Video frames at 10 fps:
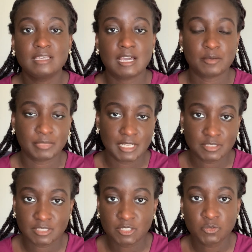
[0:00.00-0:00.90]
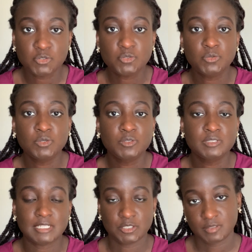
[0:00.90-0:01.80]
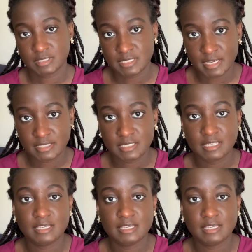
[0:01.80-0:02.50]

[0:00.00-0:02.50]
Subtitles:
I applied to dental schools, I took the DAT,